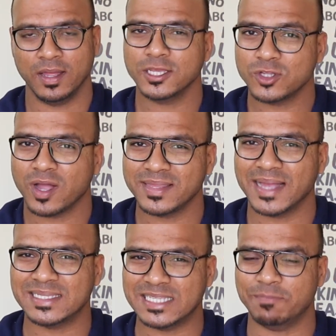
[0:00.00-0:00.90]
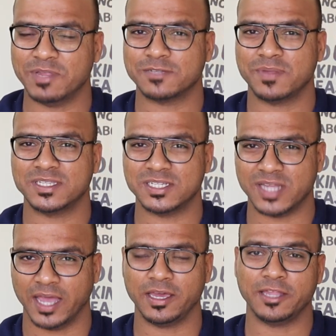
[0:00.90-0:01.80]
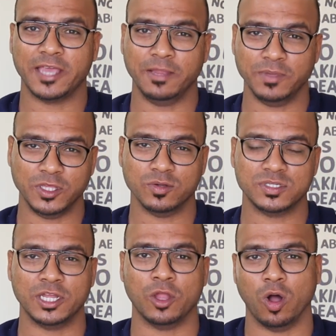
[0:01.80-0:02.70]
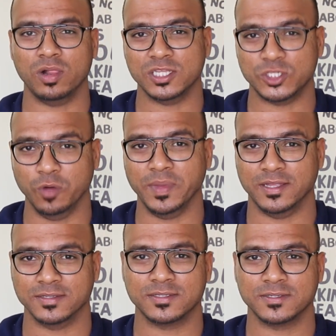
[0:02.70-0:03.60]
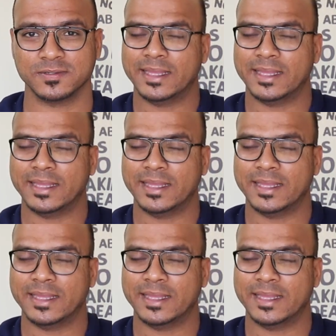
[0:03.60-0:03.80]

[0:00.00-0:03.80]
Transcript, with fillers: It's not that C++ is dying, it can be used in all these domains.